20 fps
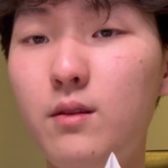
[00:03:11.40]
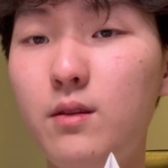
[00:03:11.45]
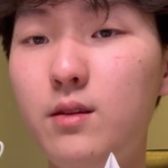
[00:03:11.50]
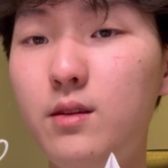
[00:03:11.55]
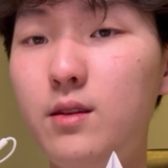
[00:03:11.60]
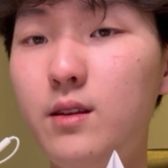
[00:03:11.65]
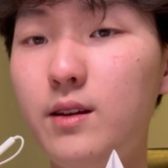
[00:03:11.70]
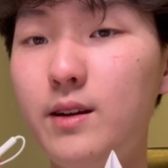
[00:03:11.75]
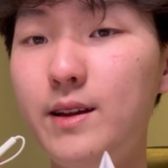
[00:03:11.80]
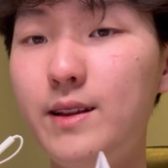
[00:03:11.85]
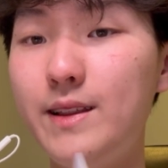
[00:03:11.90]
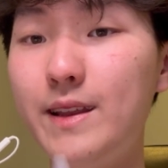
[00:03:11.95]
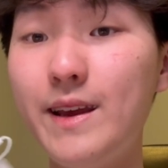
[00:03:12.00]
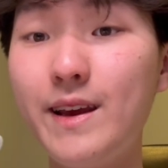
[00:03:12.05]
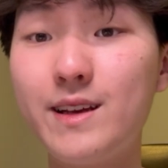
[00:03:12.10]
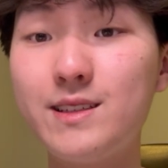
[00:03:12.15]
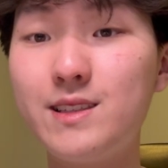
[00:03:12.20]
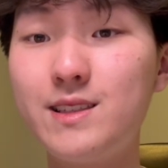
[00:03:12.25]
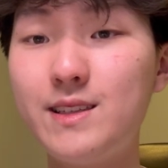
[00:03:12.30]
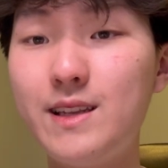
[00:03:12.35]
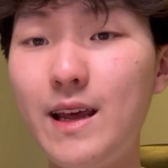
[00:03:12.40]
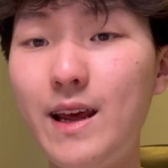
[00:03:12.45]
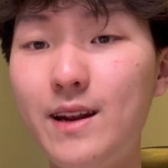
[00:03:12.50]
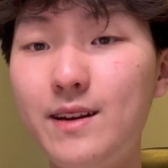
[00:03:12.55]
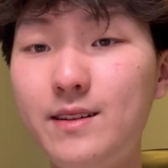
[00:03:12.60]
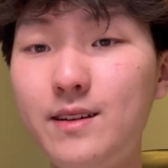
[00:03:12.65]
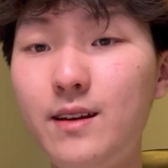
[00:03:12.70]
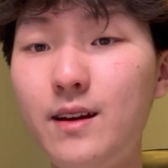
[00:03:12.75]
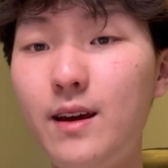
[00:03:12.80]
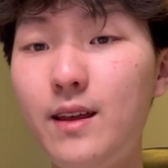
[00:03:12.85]
the
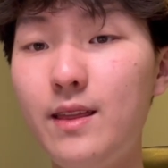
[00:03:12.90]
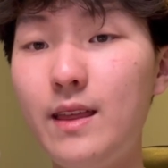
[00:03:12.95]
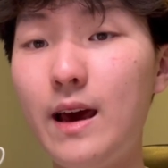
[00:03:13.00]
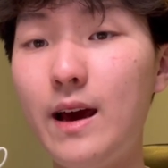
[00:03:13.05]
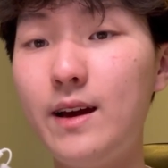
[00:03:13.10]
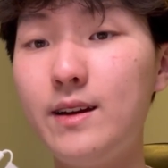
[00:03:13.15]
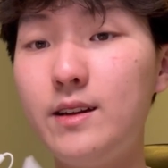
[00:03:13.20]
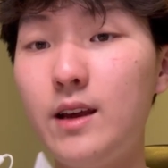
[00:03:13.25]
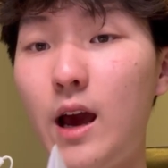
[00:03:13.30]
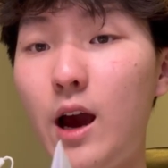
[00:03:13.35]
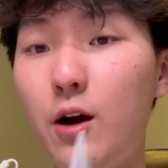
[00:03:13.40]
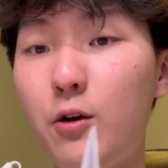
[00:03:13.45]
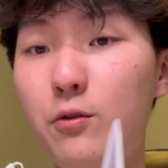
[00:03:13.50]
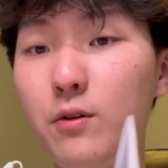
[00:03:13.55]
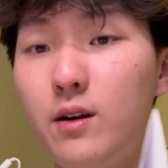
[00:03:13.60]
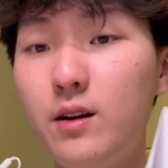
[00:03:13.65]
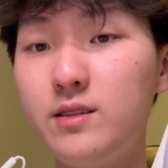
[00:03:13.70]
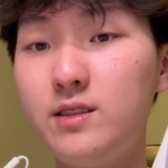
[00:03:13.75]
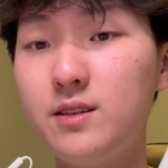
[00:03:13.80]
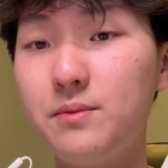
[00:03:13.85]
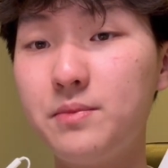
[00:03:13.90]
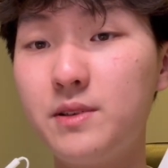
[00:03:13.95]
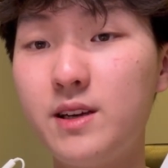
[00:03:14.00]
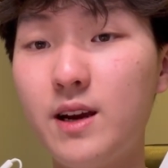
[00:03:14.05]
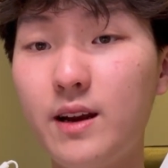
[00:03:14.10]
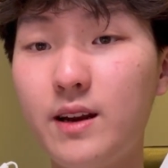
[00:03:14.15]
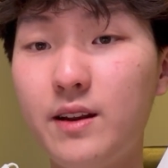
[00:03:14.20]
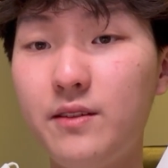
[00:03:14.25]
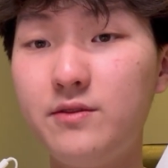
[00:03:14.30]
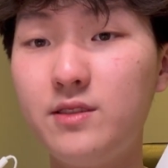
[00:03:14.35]
extent that our
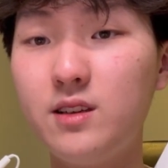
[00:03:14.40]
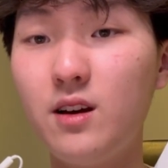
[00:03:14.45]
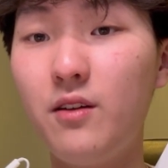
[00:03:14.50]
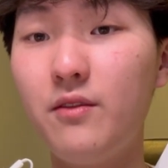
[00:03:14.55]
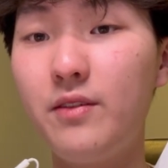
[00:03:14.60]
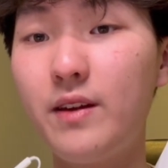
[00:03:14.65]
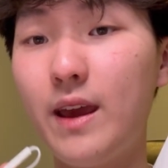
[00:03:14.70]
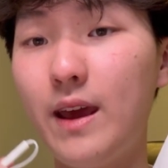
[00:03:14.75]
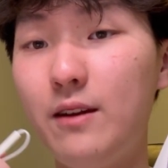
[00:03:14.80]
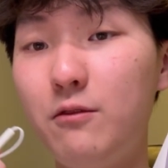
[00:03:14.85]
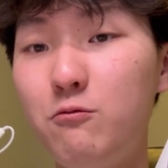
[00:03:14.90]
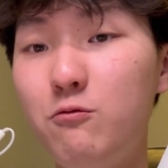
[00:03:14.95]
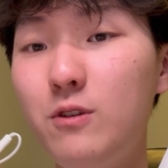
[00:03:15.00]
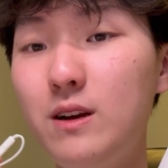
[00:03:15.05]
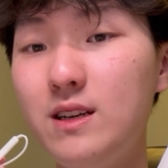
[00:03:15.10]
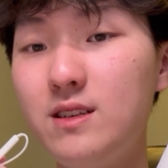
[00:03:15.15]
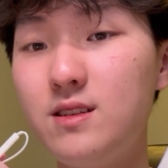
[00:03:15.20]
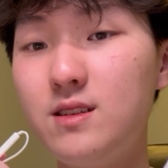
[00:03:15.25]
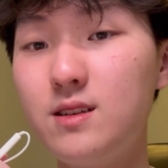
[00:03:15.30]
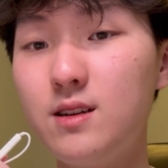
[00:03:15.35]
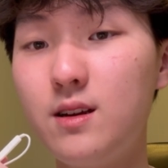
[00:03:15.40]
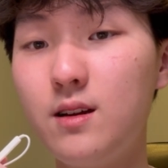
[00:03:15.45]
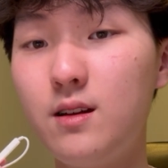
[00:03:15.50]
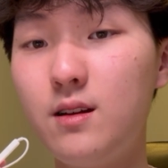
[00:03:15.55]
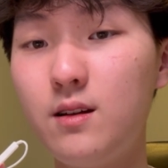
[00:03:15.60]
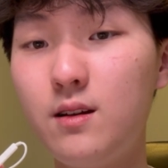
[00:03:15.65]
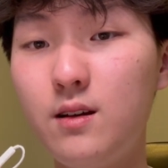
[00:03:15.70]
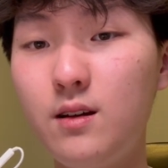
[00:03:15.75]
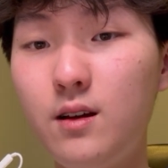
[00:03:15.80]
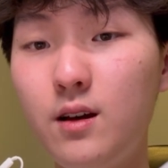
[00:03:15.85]
subjective self can reach,
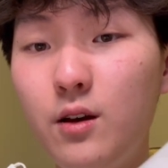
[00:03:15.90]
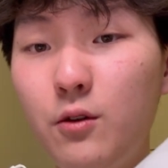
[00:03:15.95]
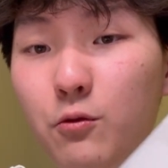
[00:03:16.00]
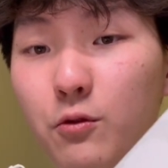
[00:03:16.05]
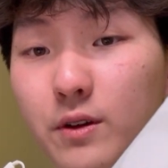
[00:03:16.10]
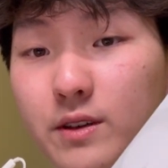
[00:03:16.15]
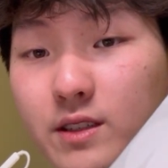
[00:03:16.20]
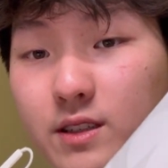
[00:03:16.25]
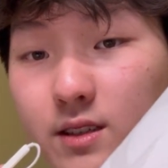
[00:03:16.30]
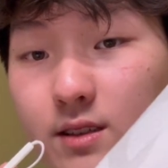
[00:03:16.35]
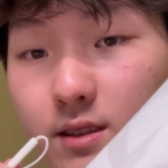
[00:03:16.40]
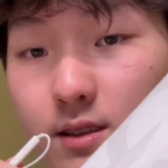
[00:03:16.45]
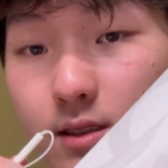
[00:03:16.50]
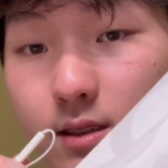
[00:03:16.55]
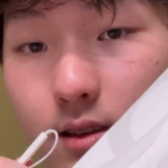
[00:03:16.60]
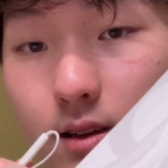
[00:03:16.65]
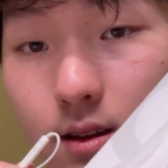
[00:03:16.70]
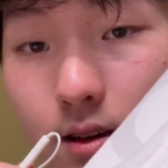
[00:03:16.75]
which is,